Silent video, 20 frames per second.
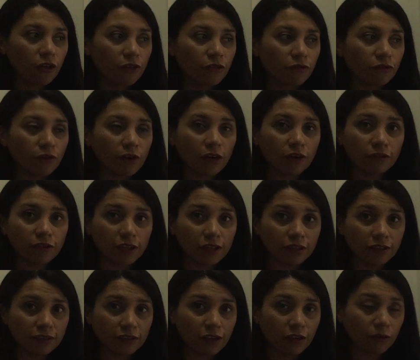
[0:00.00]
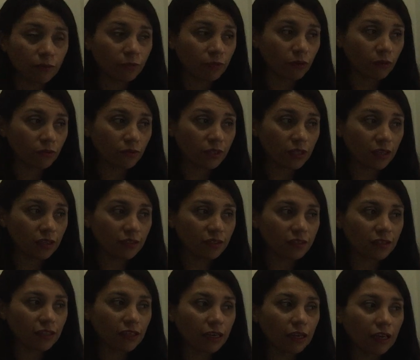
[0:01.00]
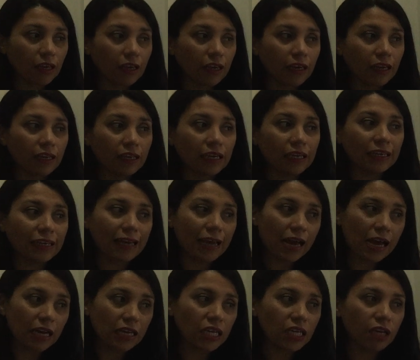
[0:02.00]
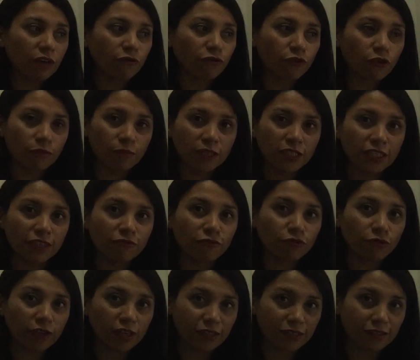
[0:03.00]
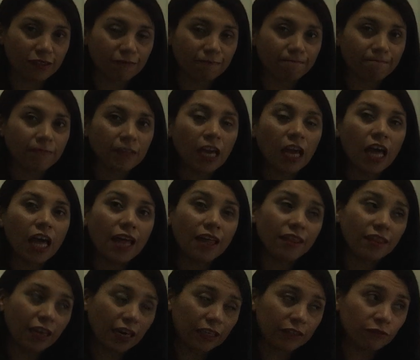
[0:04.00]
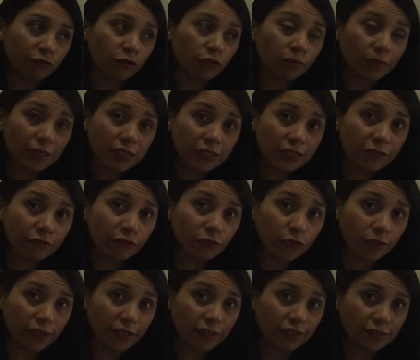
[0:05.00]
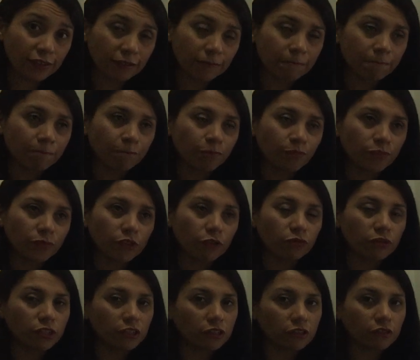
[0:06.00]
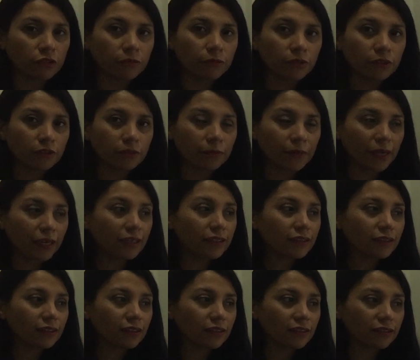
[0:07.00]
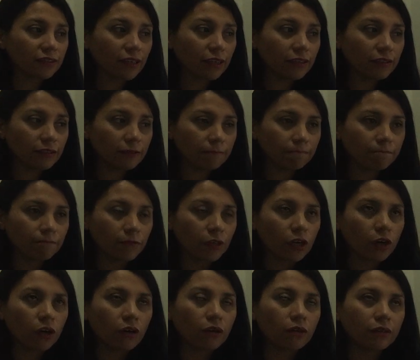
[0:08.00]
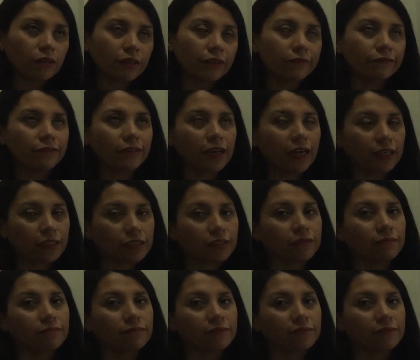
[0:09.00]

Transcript: throughout the entire process, and I added a formative quiz. That formative quiz, which is computer based in this case, in fact